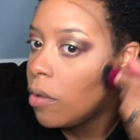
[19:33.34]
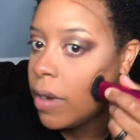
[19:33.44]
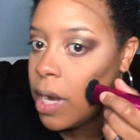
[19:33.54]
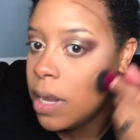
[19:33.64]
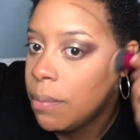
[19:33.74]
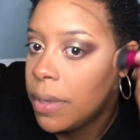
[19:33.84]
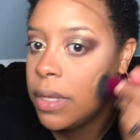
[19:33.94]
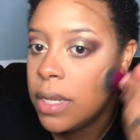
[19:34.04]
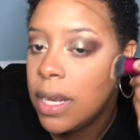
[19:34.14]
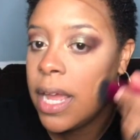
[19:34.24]
right up
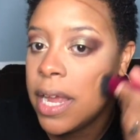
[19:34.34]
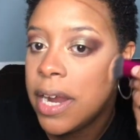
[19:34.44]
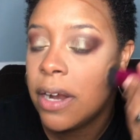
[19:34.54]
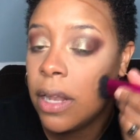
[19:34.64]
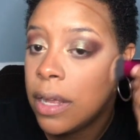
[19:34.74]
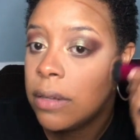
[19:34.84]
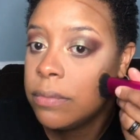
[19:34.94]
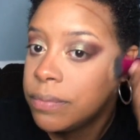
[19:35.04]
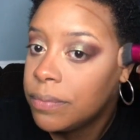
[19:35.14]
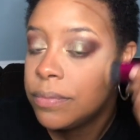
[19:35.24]
into that hairline,
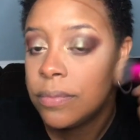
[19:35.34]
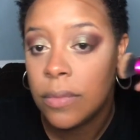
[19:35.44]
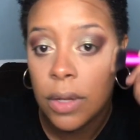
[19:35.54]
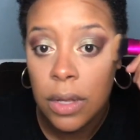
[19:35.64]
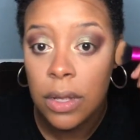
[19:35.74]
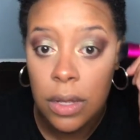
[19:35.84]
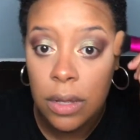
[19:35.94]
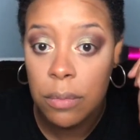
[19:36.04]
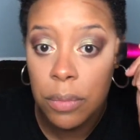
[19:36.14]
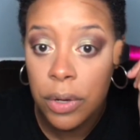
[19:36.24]

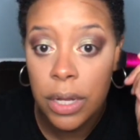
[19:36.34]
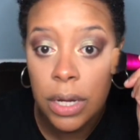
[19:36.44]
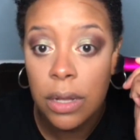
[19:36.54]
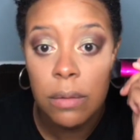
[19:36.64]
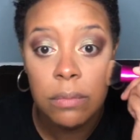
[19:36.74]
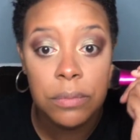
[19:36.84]
and bring it up.